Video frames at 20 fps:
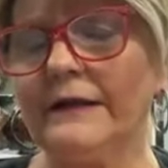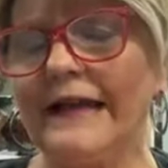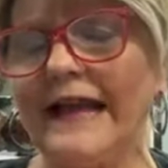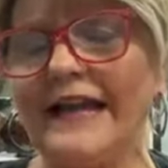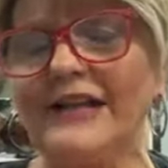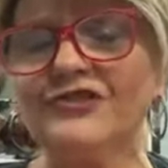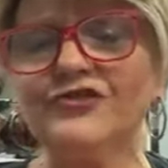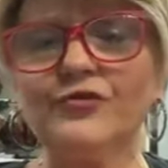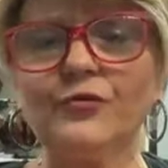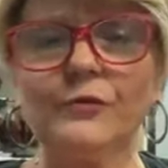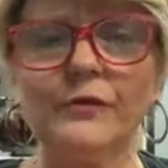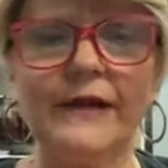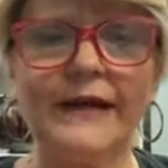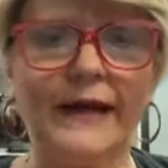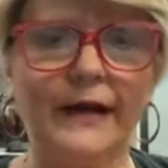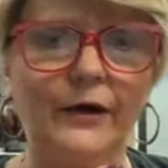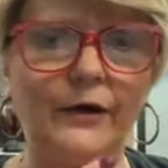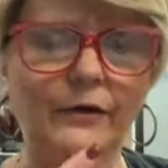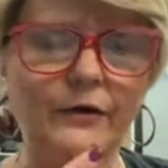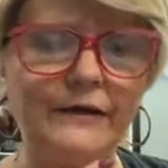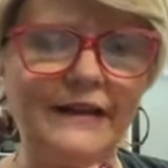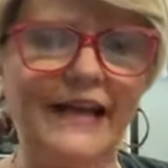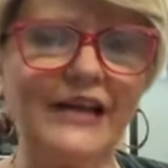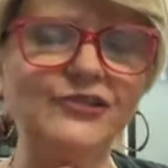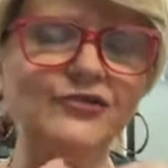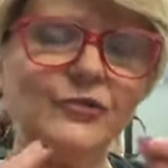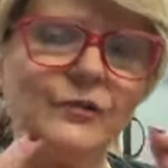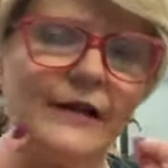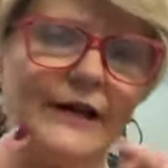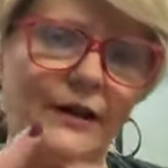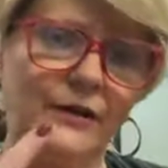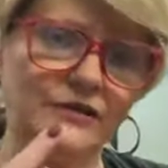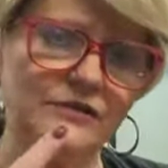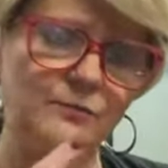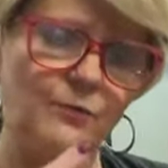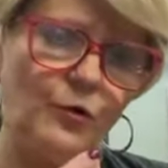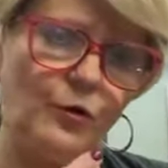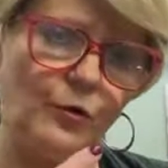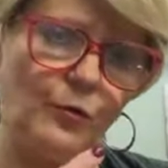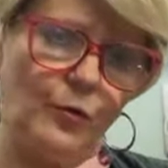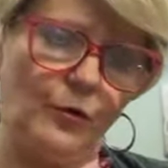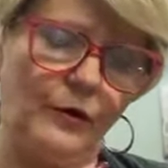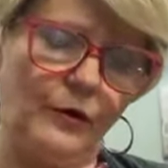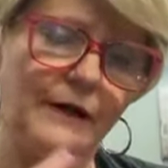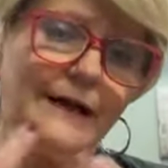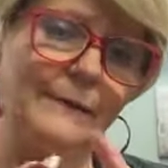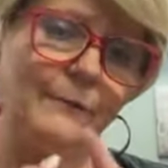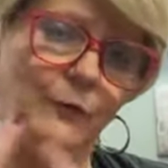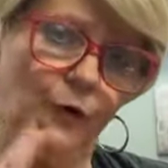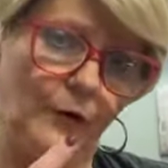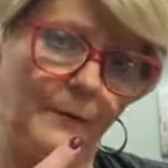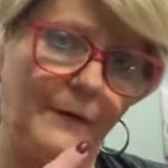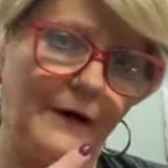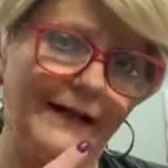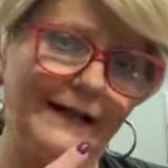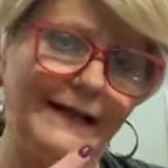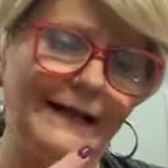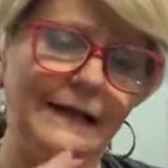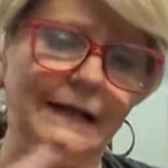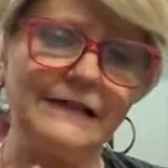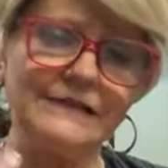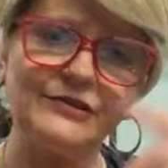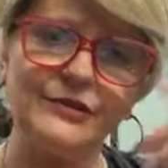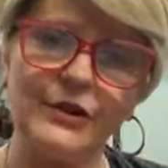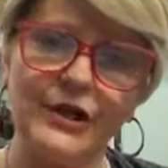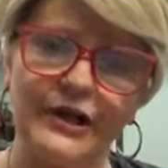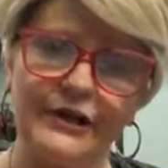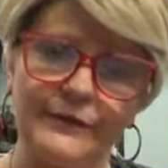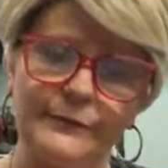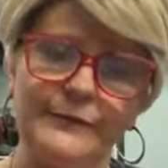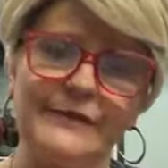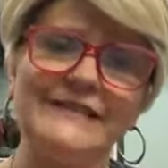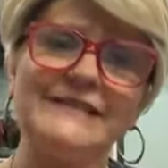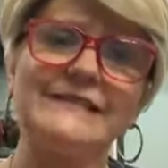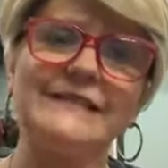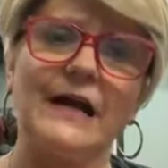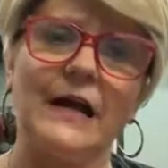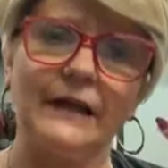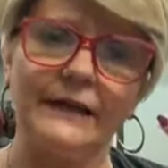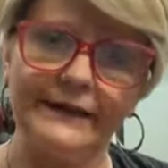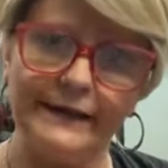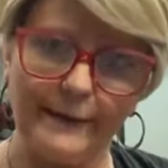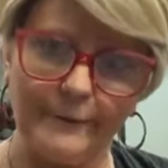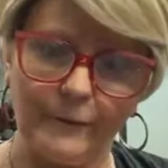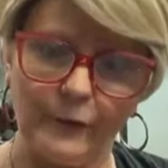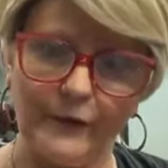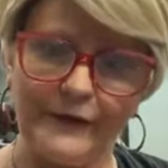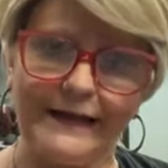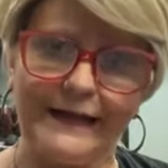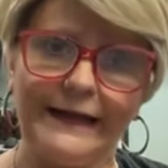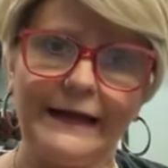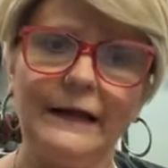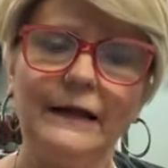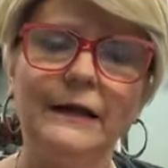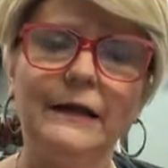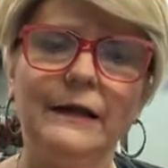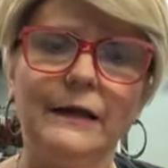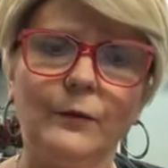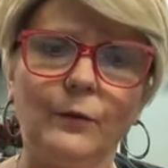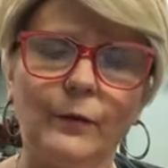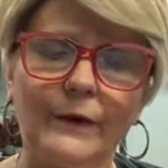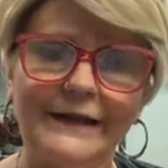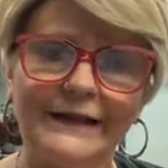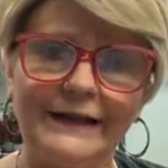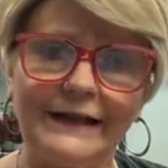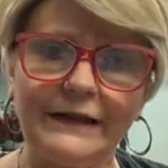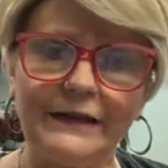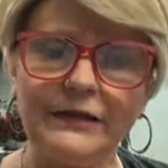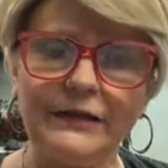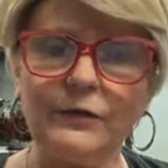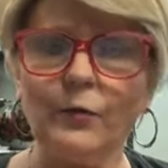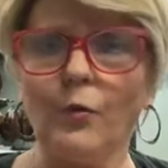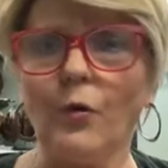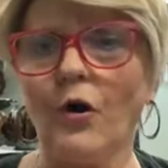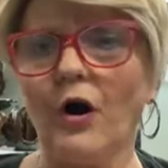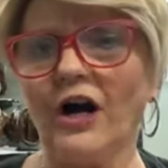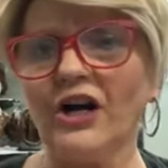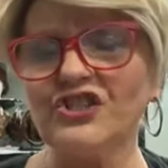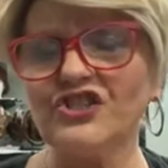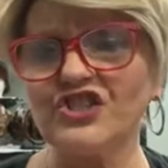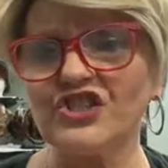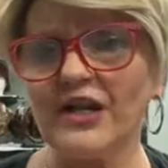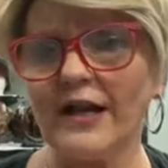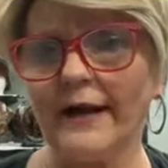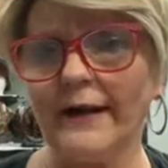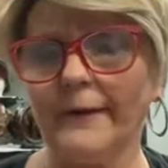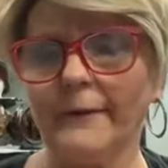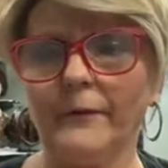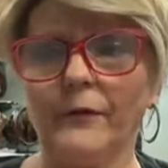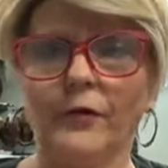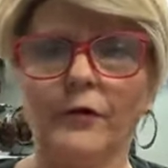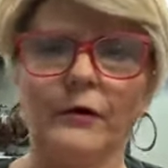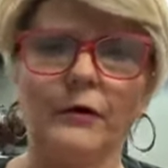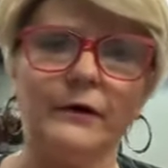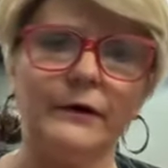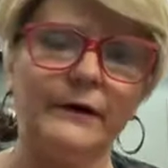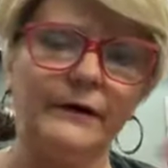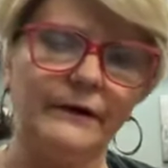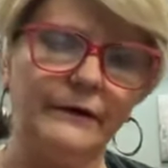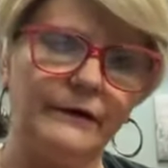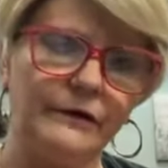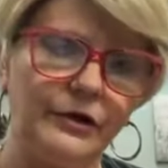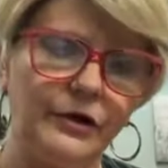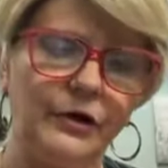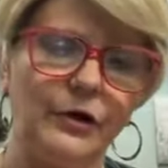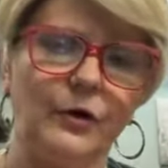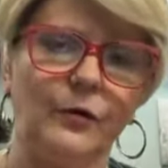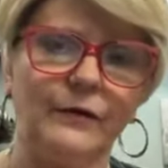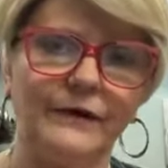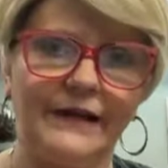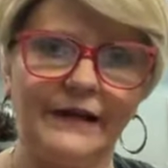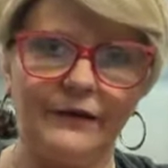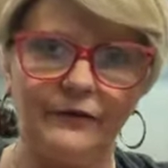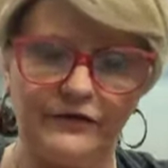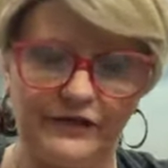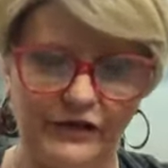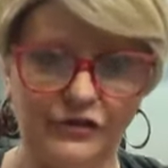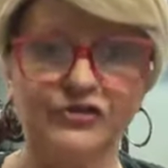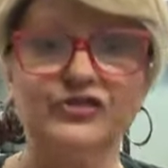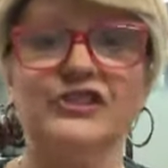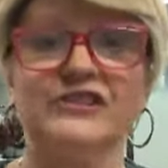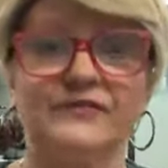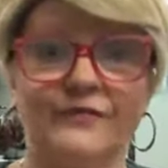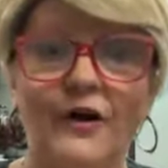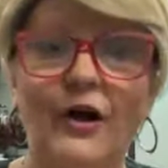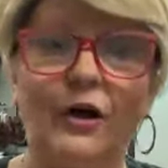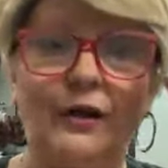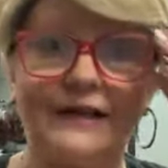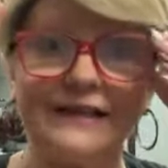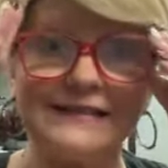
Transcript: natural hair. Natural hair is more work and more money because you got to restyle them when you wash them, or you know, they'll just fall